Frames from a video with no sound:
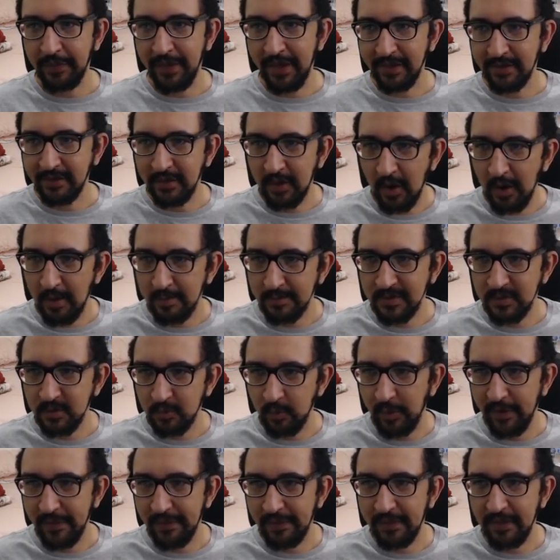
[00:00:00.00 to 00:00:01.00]
that comes
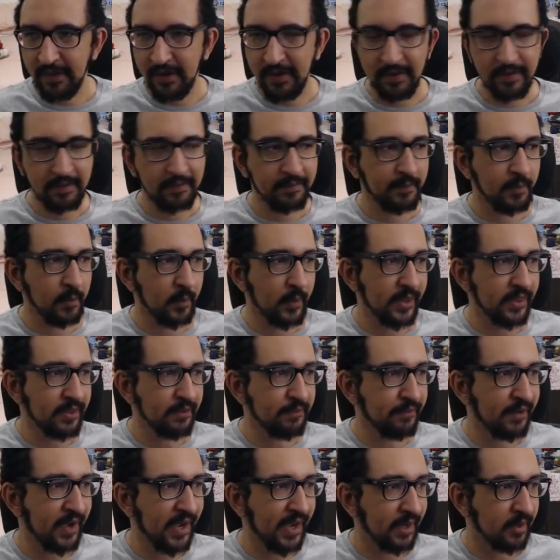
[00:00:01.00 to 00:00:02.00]
with the
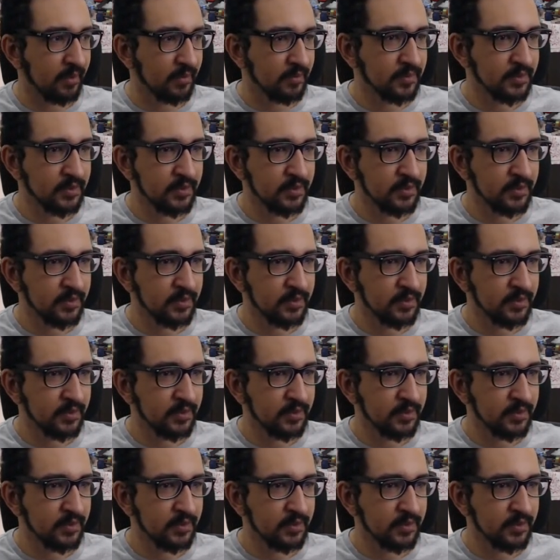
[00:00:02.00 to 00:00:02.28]
file.